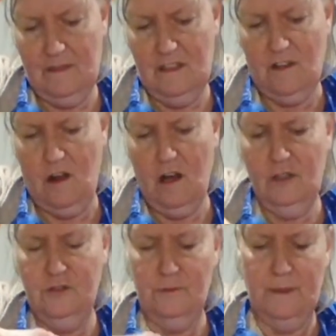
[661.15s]
these are
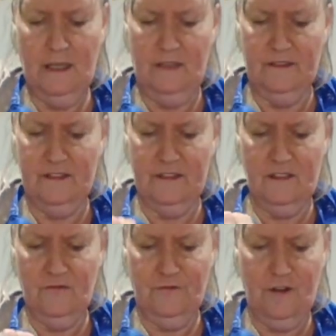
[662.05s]
all new paints. This
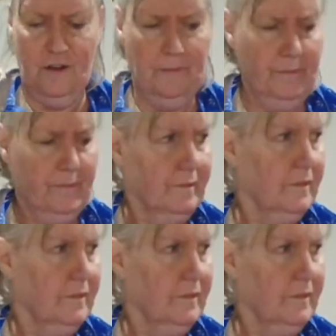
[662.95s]
is from